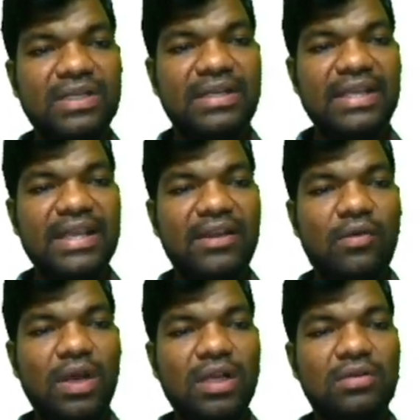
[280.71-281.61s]
T
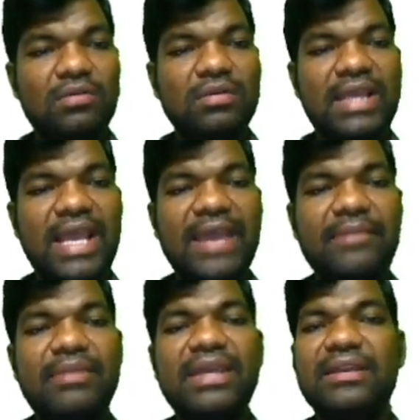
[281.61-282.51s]
equal to
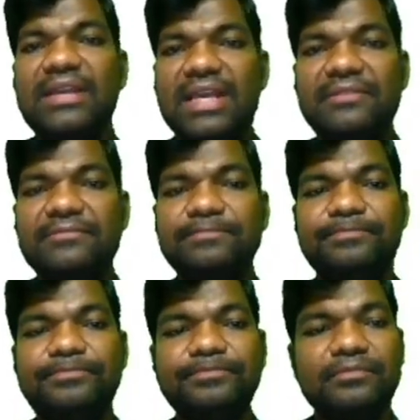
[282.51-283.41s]
A, B, D.
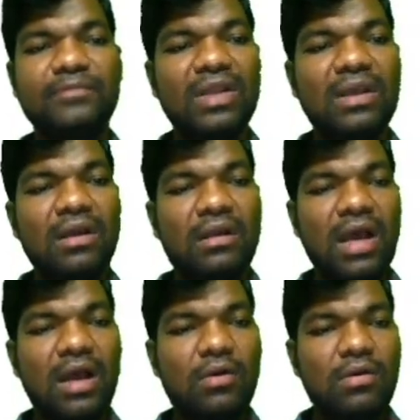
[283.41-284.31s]

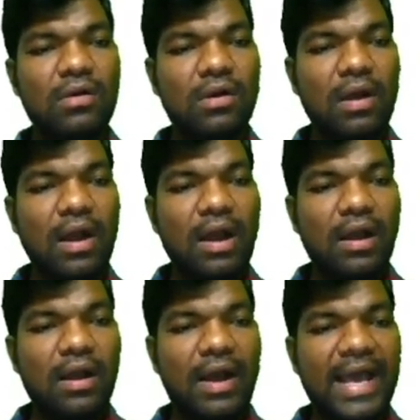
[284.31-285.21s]
Now
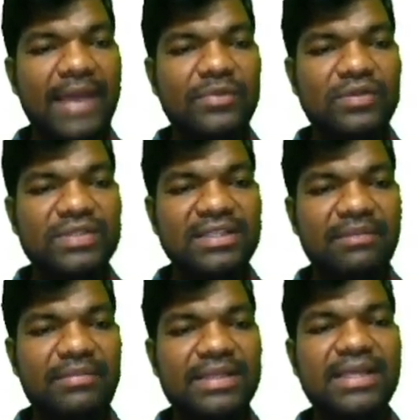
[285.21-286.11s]
I am using
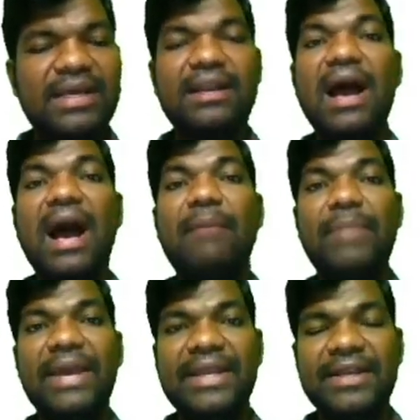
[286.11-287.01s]
the method
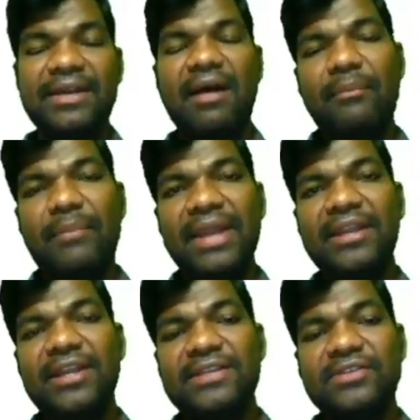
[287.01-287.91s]
append.
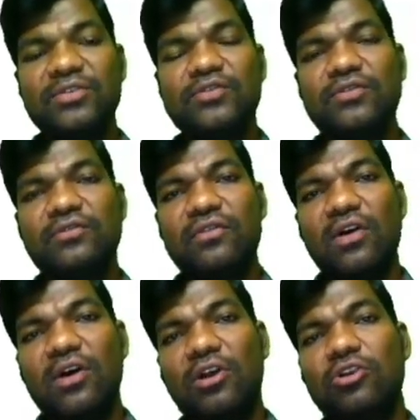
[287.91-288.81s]
Append is used
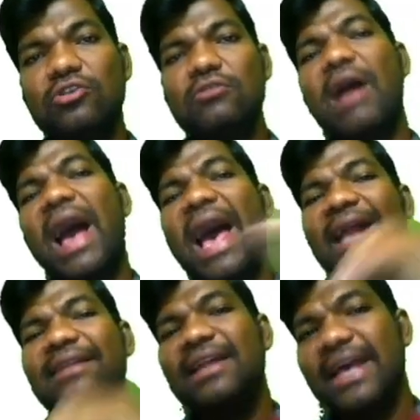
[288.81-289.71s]
for to
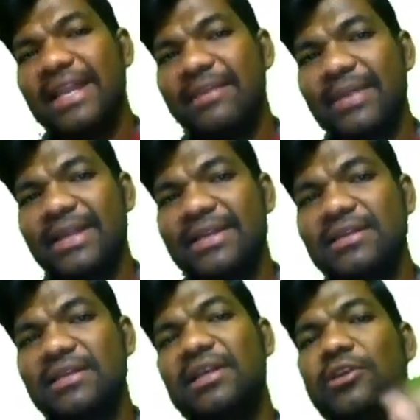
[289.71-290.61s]
add the
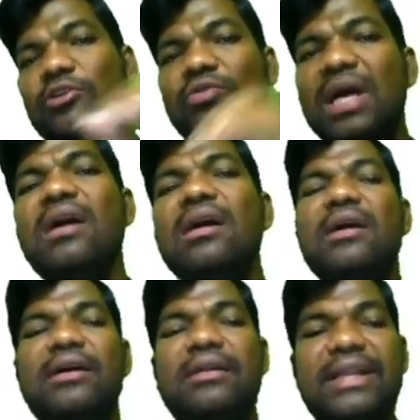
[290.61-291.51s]
element into the
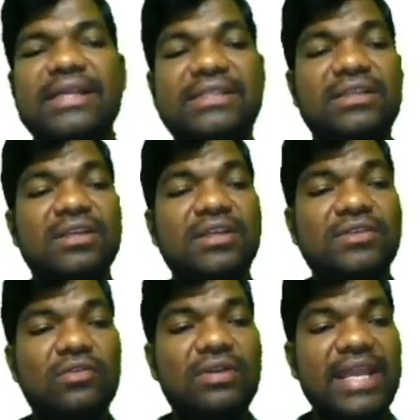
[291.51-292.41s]
list.
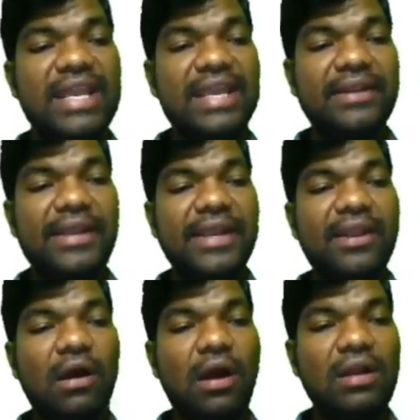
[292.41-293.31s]
So T
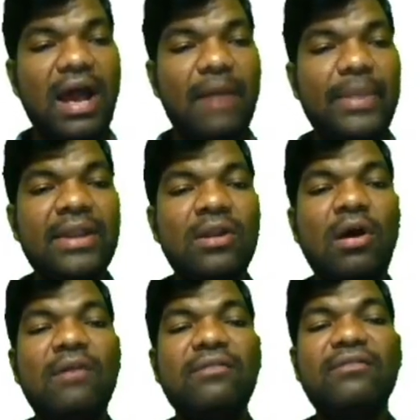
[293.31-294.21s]
dot append
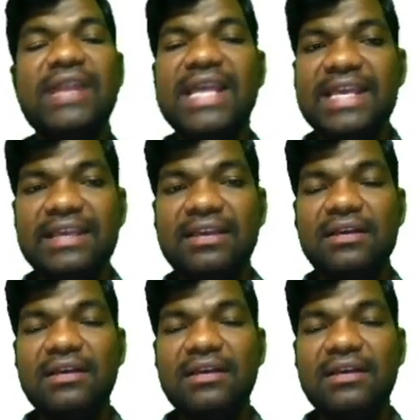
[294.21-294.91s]
of D.